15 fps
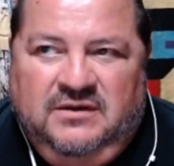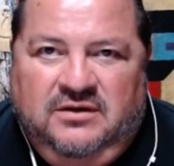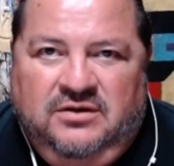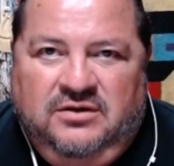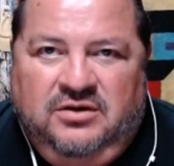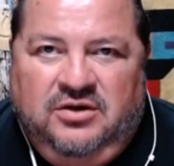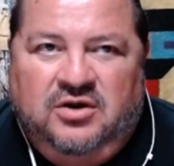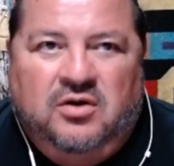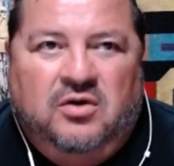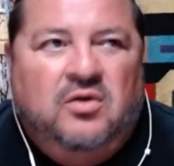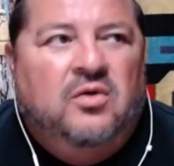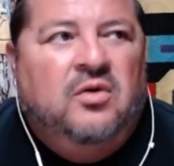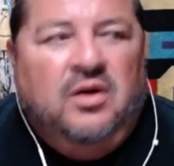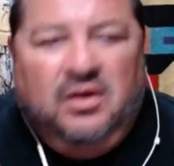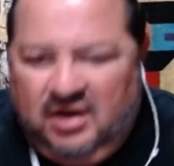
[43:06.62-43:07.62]
You
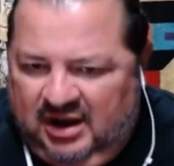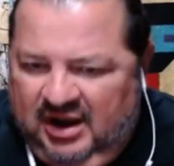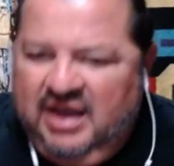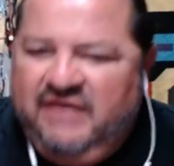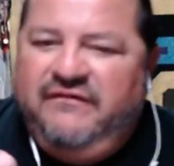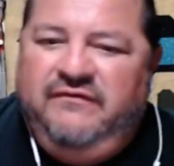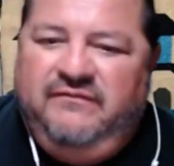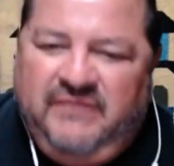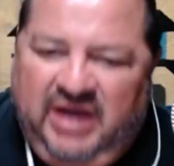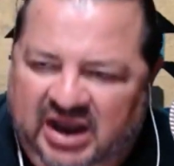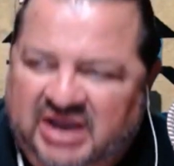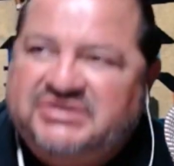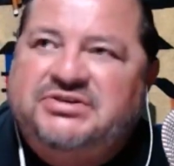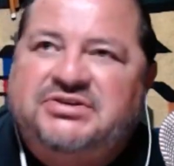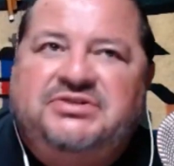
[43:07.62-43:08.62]
know, I have my
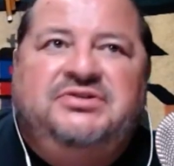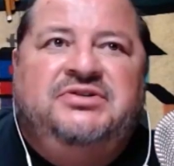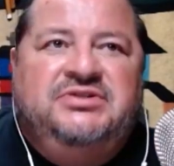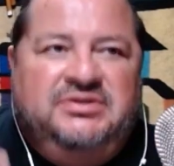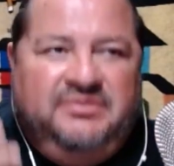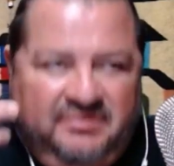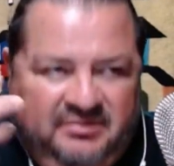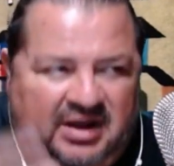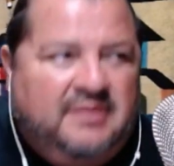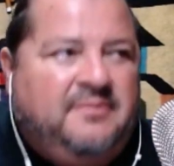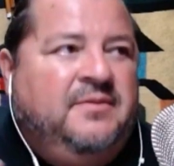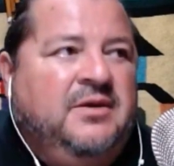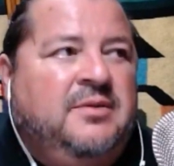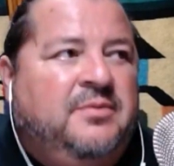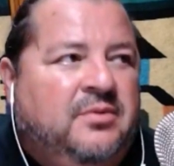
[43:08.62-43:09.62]
ancestors and my
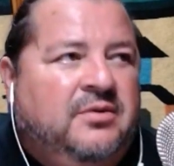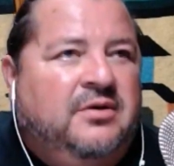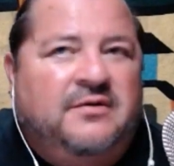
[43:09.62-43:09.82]
people,